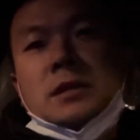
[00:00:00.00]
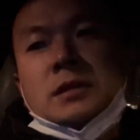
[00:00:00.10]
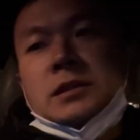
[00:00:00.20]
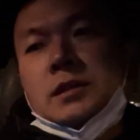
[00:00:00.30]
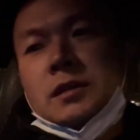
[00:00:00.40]

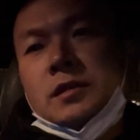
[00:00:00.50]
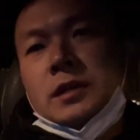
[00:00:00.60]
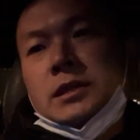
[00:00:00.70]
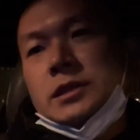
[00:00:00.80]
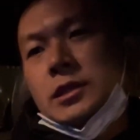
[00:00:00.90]
So
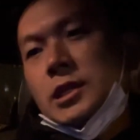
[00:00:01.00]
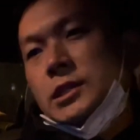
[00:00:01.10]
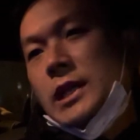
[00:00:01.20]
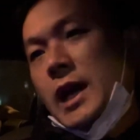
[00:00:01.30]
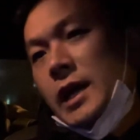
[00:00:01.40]
it's
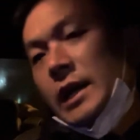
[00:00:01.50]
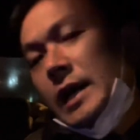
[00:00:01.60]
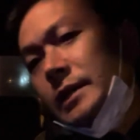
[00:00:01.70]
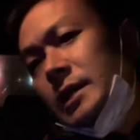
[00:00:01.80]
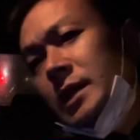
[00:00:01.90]
Thursday
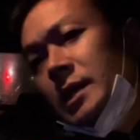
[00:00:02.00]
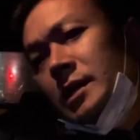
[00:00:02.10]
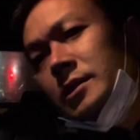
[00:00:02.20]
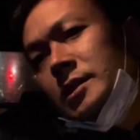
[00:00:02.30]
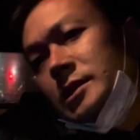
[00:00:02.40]
at uh,
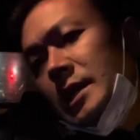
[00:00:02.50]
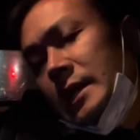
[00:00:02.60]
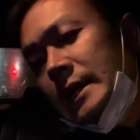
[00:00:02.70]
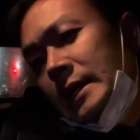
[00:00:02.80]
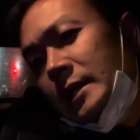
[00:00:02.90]
Thursday
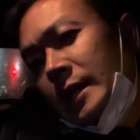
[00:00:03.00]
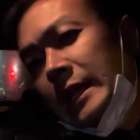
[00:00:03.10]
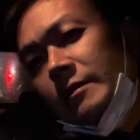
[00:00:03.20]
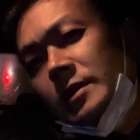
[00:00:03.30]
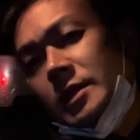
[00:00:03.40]
night at
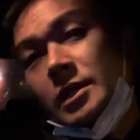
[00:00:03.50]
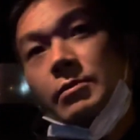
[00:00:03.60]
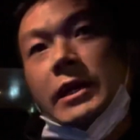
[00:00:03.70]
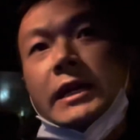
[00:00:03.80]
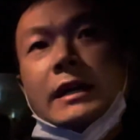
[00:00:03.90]
11:30
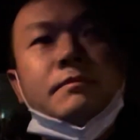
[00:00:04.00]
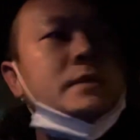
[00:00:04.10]
p.m.